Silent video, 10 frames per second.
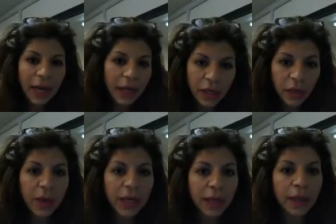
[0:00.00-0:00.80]
i didn't
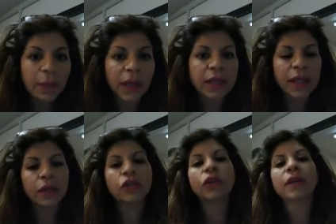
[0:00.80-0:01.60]
know anything but
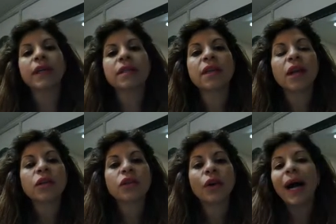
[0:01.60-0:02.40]
sell insurance
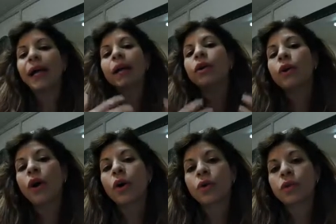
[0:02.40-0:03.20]
so i didn't
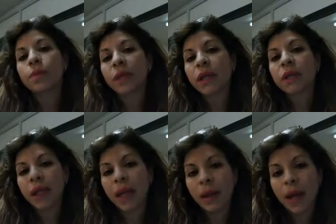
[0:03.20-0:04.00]
know to build
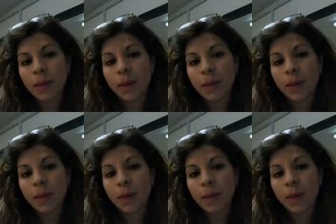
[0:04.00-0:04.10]
a,